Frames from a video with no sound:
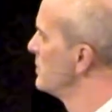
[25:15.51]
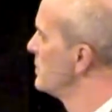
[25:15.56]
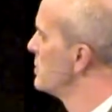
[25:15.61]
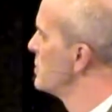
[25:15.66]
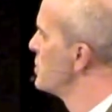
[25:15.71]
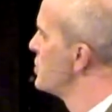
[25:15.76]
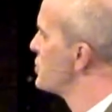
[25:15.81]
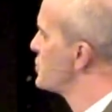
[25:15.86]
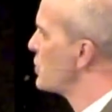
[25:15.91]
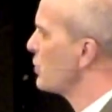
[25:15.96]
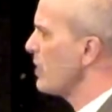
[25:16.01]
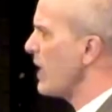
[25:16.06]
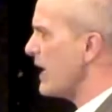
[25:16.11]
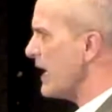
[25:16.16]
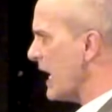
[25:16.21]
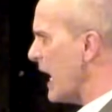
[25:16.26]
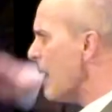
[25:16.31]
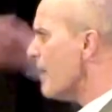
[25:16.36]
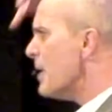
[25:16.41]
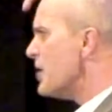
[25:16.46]
So that
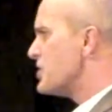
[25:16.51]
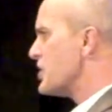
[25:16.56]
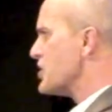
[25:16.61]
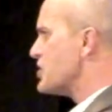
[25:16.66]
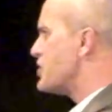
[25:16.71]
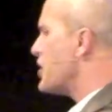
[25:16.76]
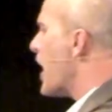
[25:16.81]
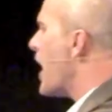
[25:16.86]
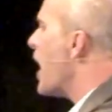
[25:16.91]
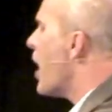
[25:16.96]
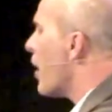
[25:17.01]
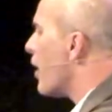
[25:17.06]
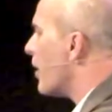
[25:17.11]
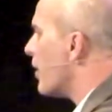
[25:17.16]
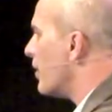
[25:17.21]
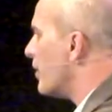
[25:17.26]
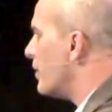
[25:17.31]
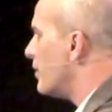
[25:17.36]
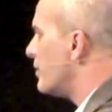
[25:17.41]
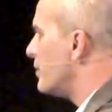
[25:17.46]
image is there.
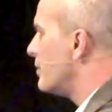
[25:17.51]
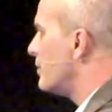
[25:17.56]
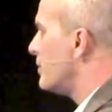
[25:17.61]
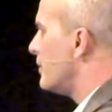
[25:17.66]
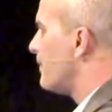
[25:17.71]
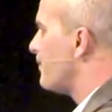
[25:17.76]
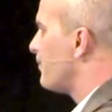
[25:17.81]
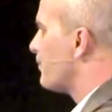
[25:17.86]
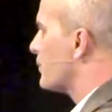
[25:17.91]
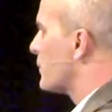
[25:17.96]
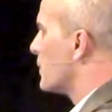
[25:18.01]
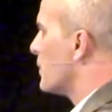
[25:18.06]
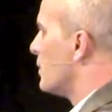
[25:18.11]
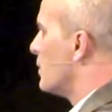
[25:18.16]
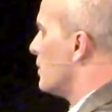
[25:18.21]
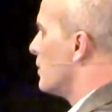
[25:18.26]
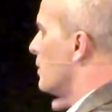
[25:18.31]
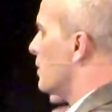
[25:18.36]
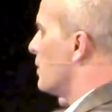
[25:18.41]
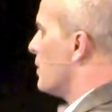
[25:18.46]

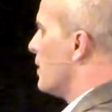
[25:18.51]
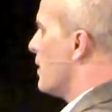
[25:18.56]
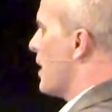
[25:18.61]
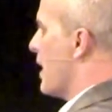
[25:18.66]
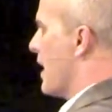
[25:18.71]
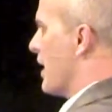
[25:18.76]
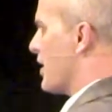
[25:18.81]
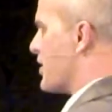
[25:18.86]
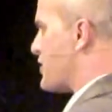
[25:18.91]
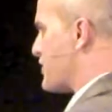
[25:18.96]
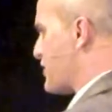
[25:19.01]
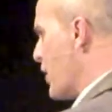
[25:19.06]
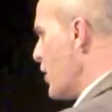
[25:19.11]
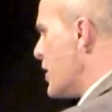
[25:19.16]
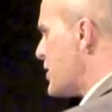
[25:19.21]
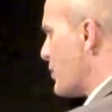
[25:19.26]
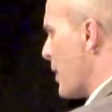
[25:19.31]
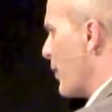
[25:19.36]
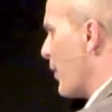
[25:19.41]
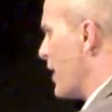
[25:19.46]
And as soon as
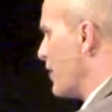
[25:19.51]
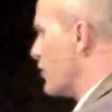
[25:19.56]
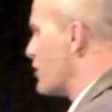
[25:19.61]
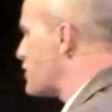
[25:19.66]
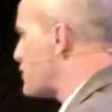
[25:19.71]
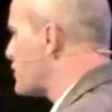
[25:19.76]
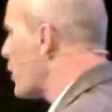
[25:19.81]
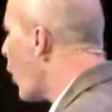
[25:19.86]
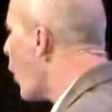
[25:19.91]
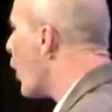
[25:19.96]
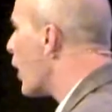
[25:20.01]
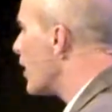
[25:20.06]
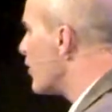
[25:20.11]
we read the story,